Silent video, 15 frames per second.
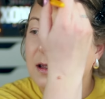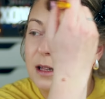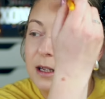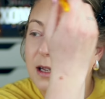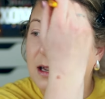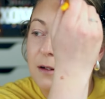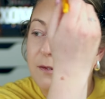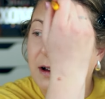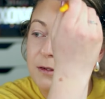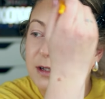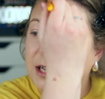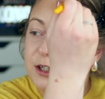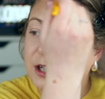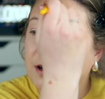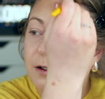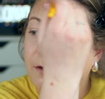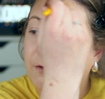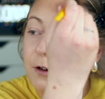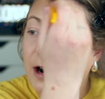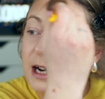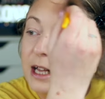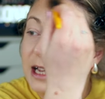the Foundation
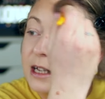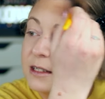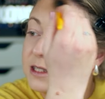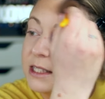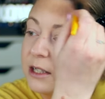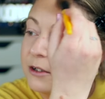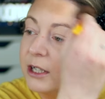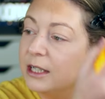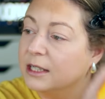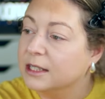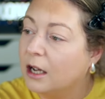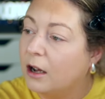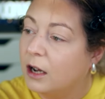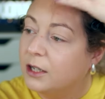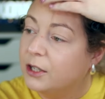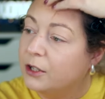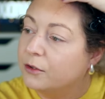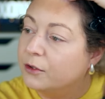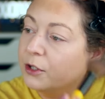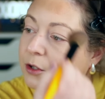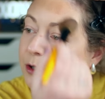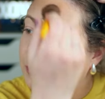Friday series on
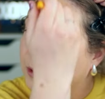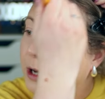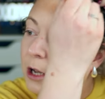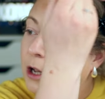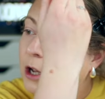YouTube